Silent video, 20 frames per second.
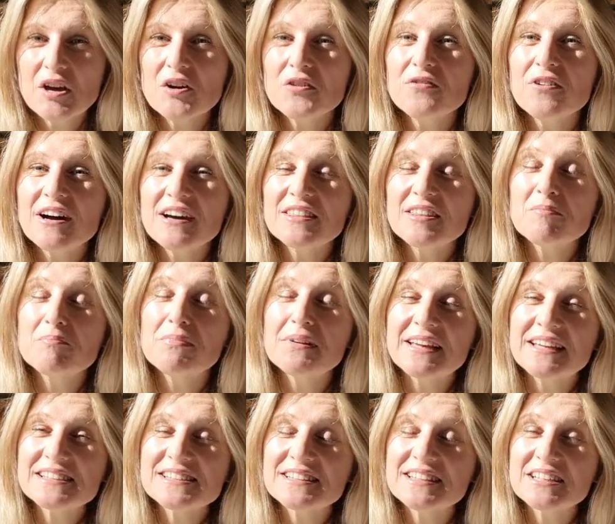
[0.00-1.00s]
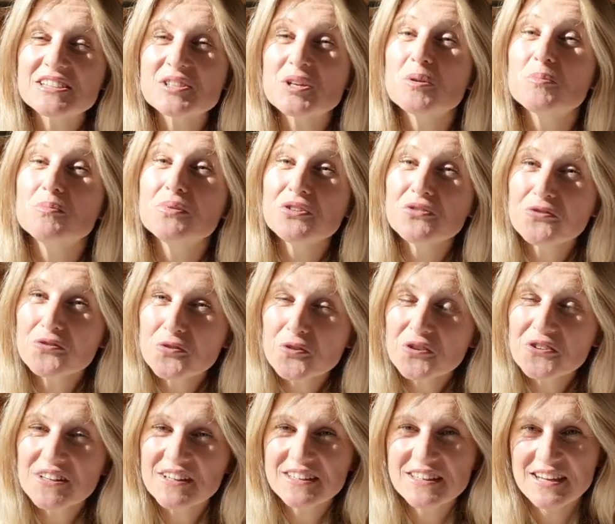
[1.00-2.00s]
Father blessed us
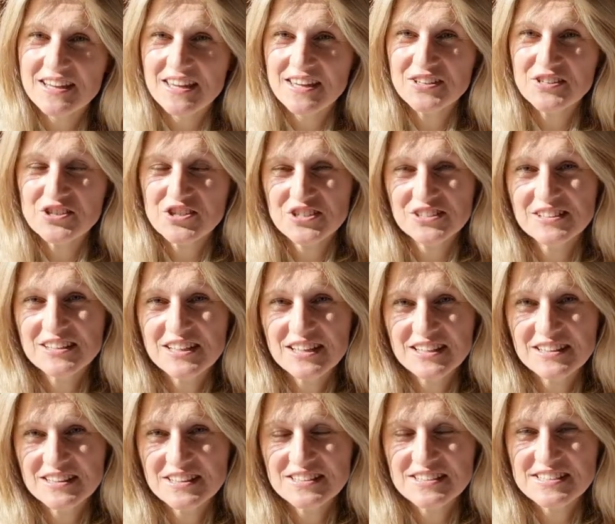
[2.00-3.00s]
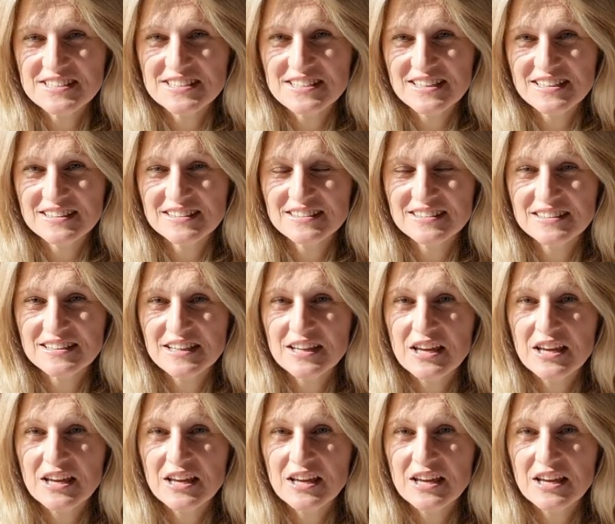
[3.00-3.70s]
before the creation in His Son.